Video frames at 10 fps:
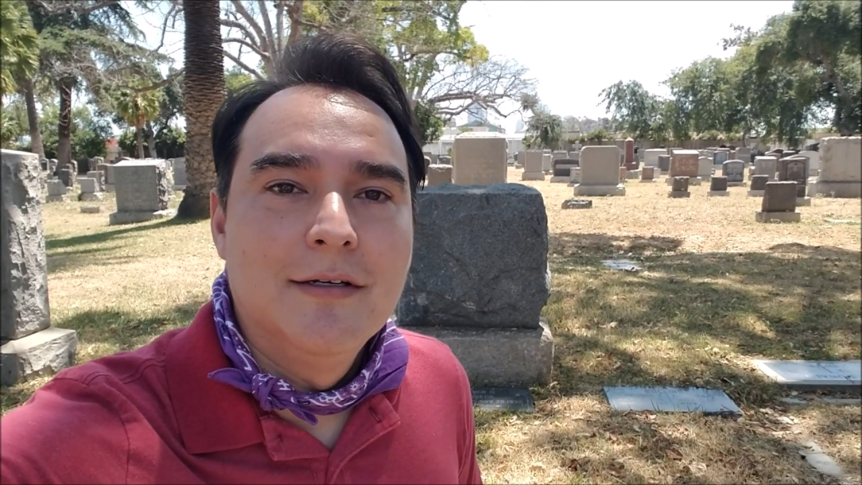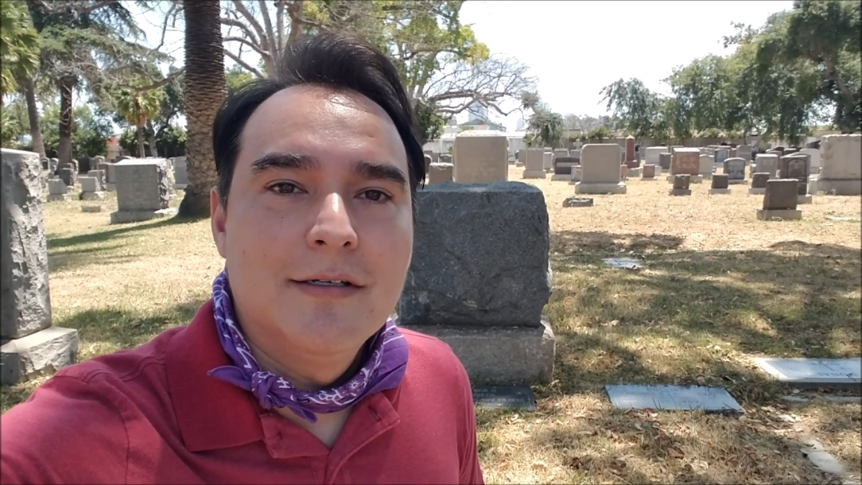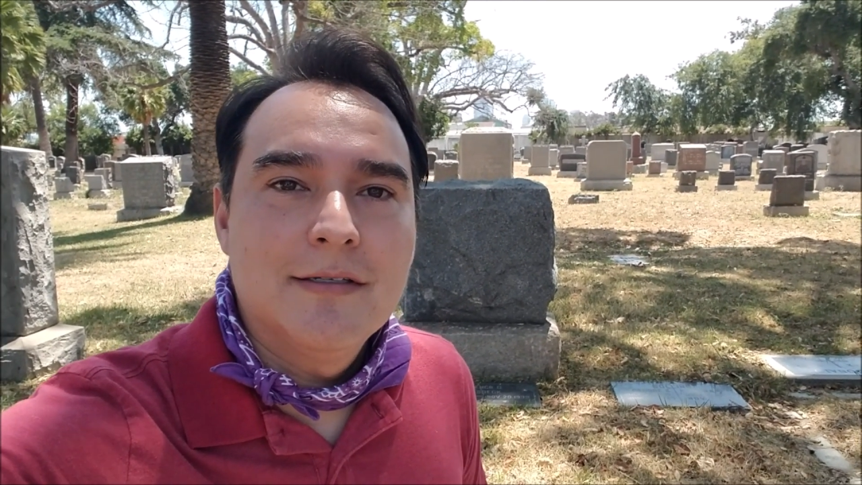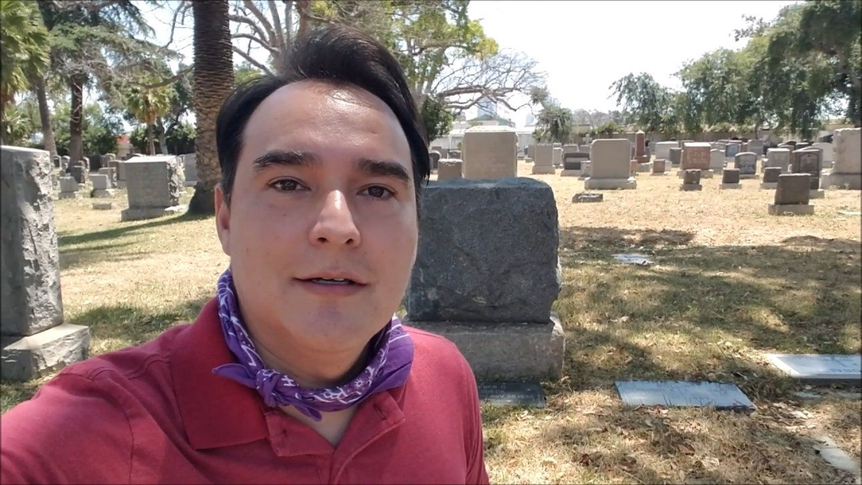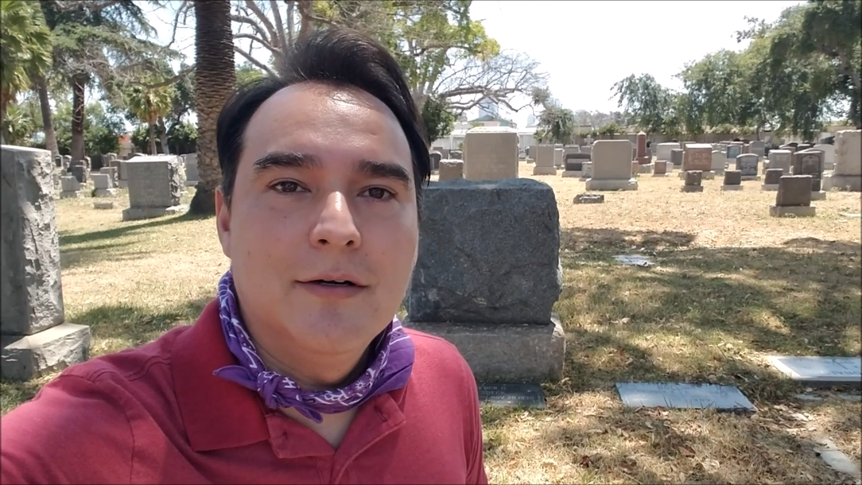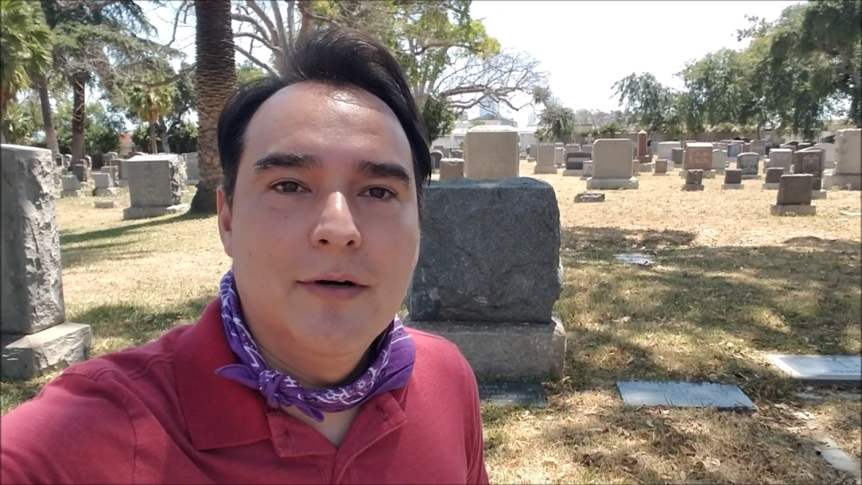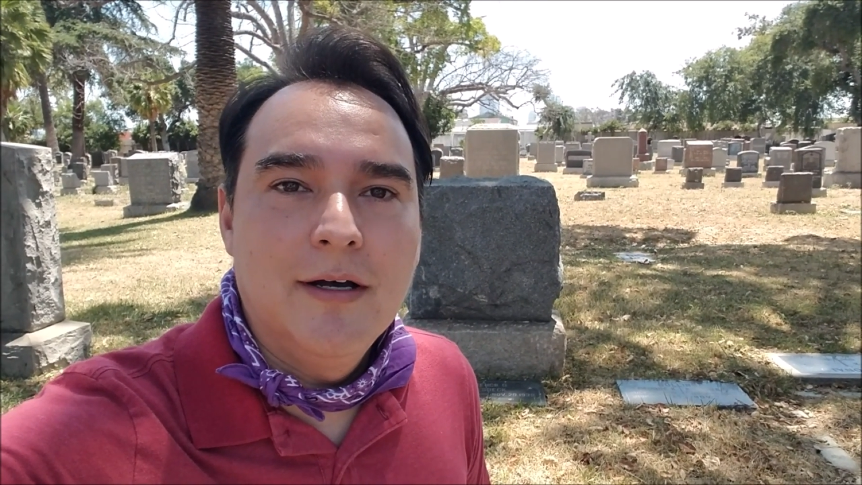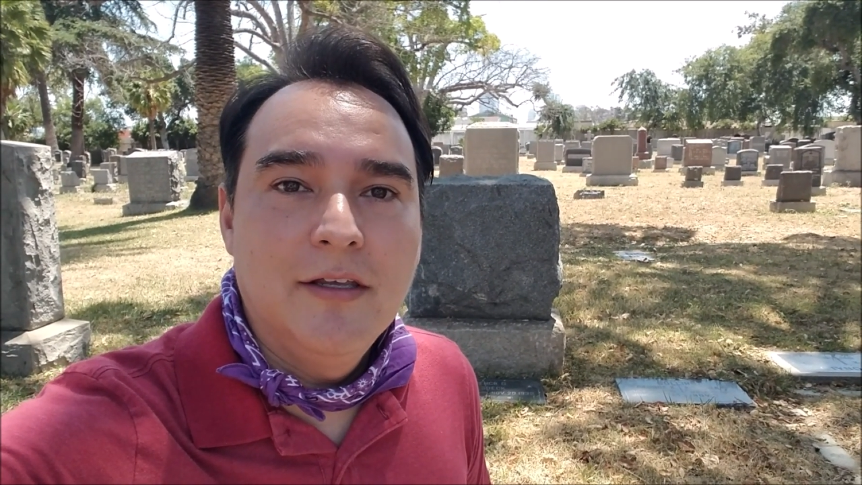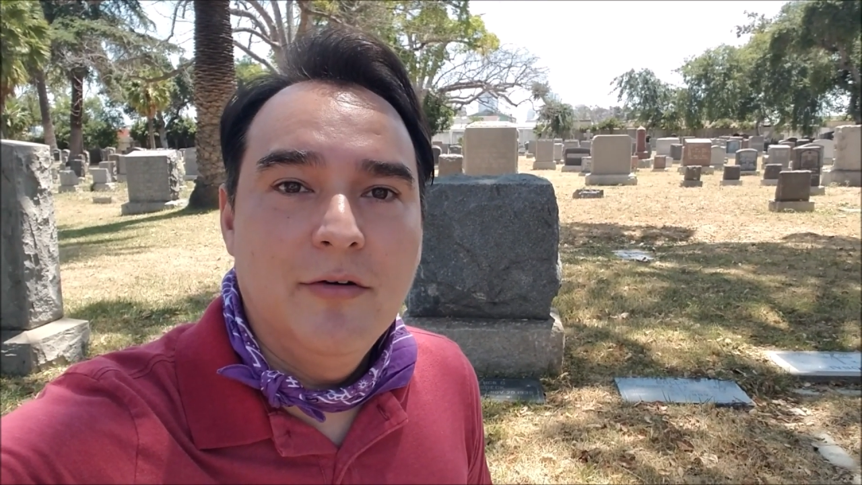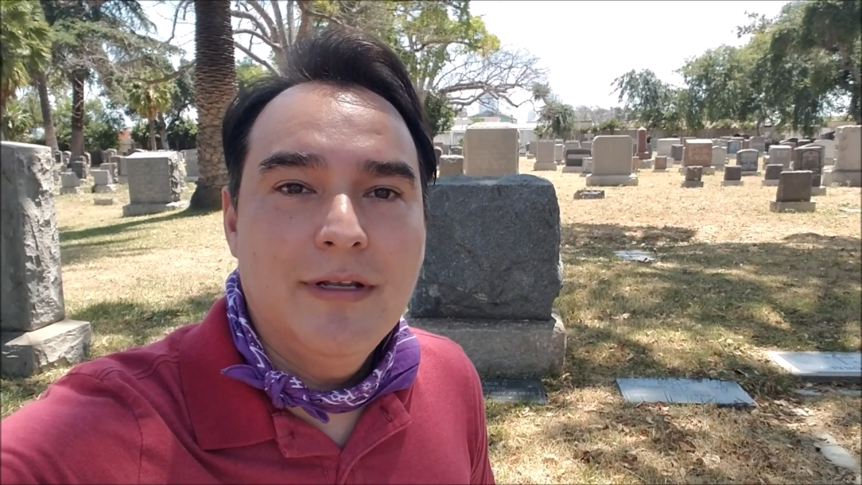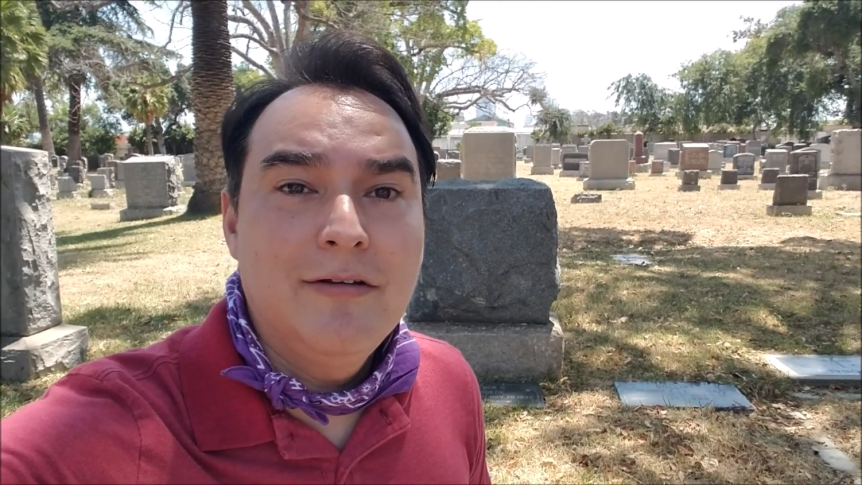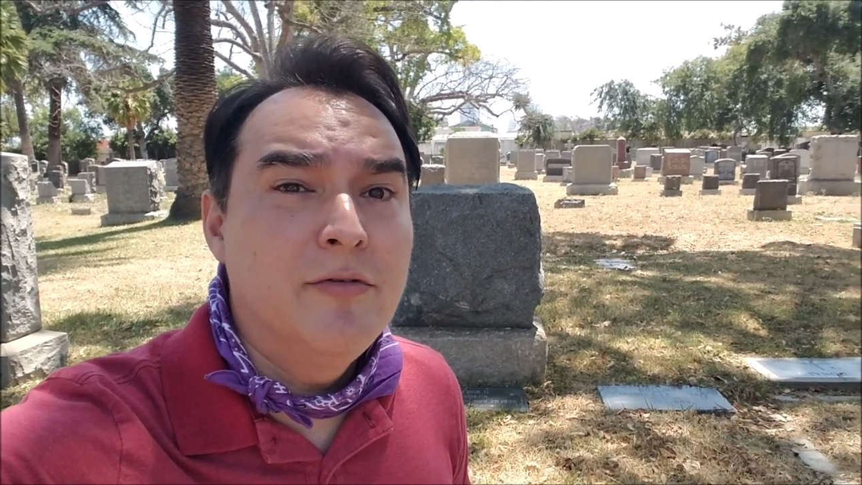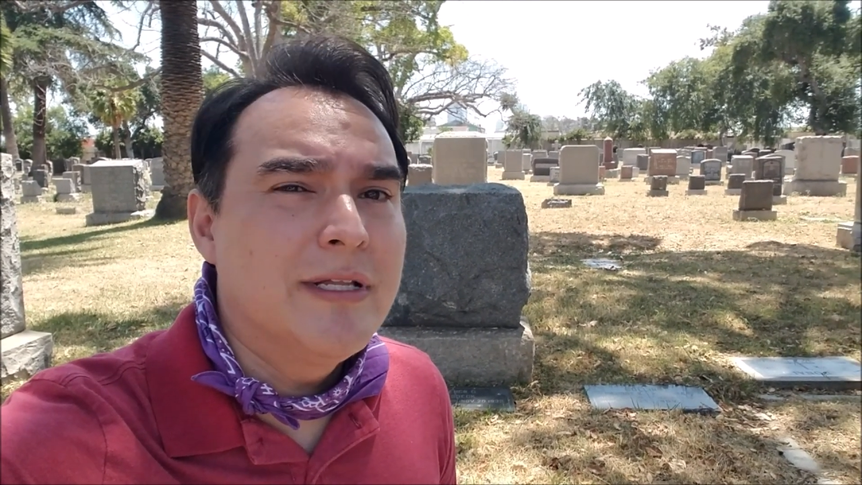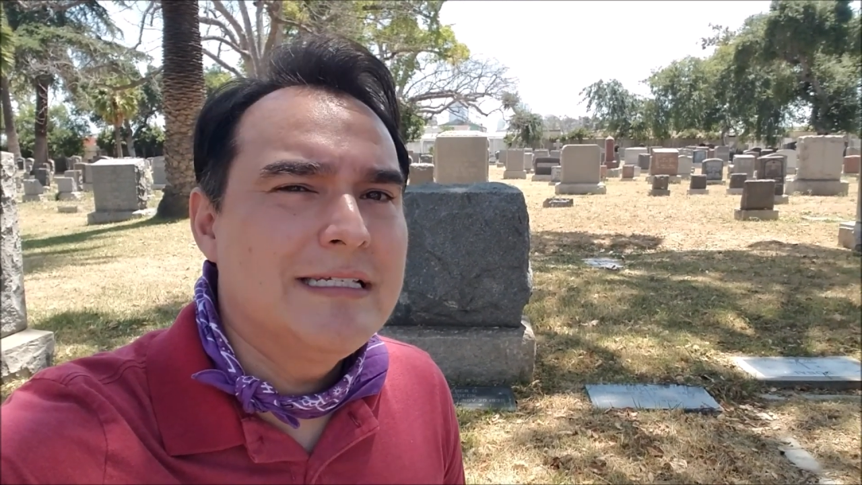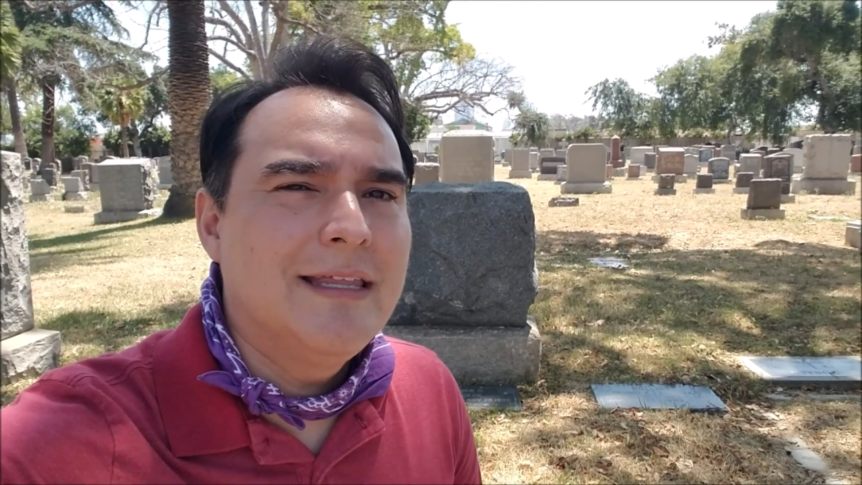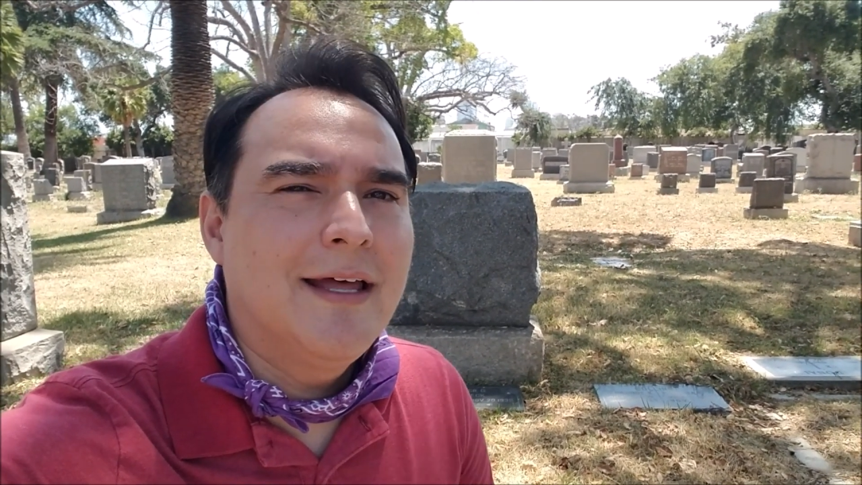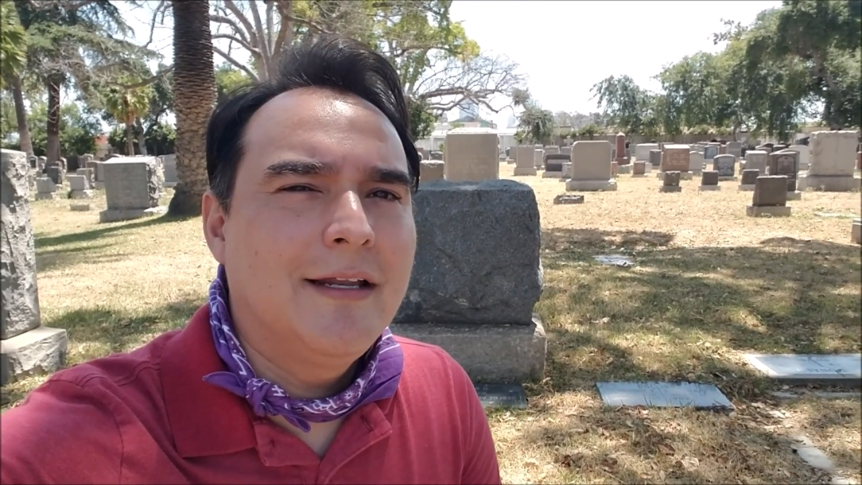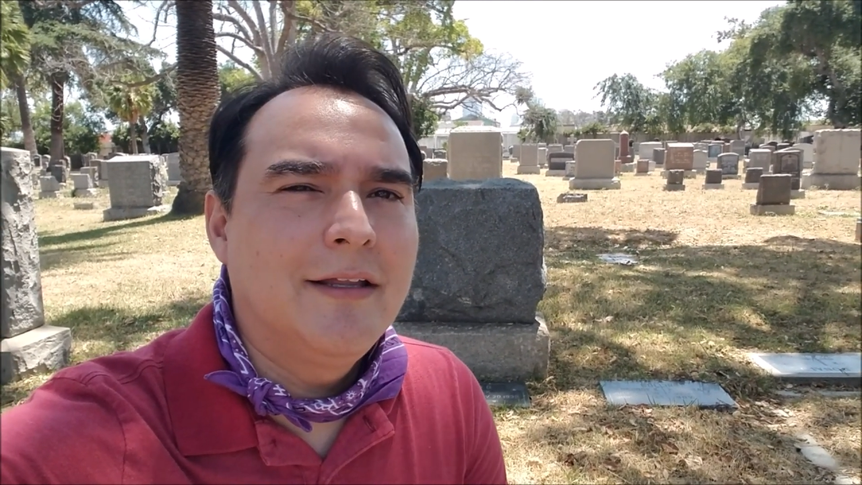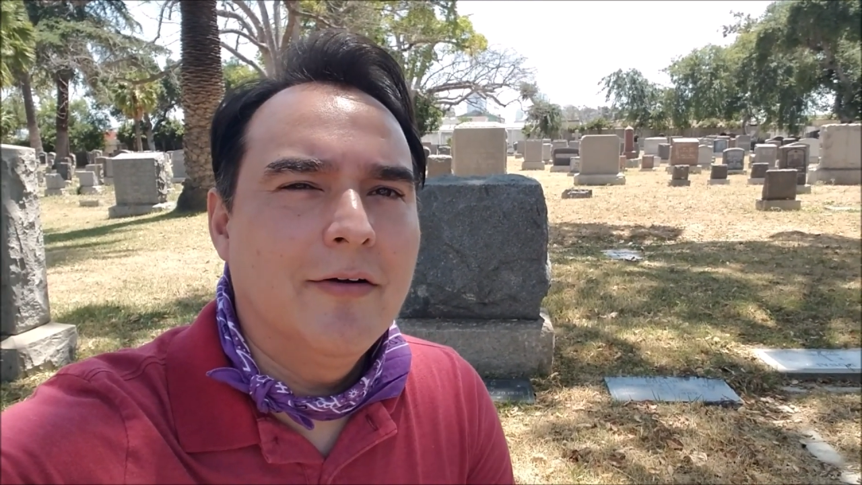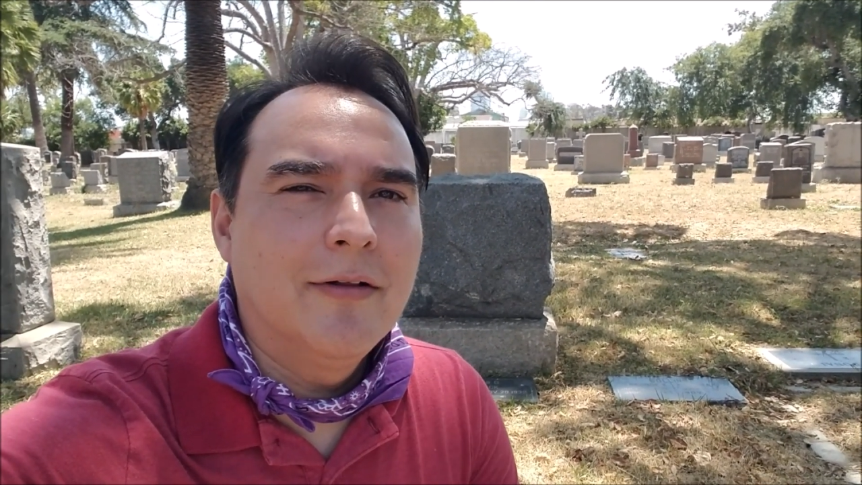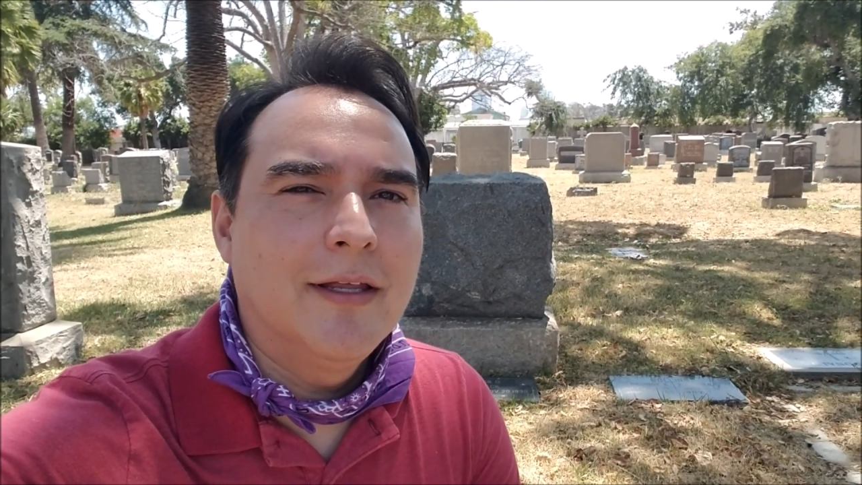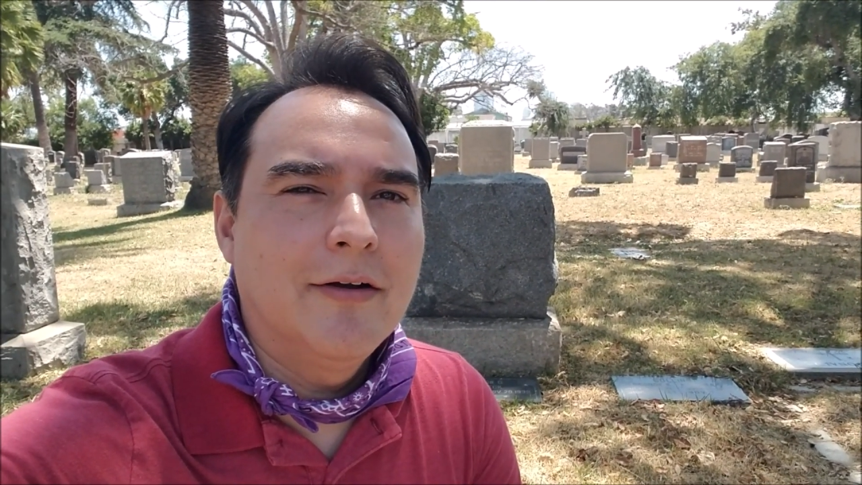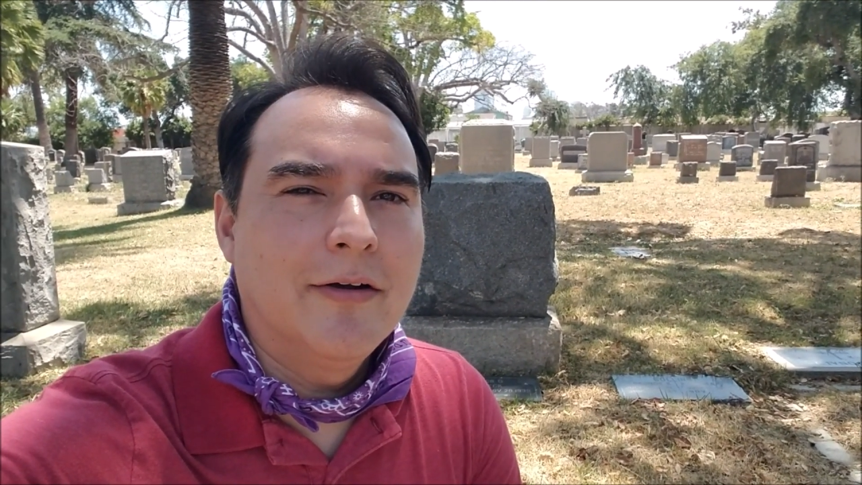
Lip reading: So you wouldn't see that in the earlier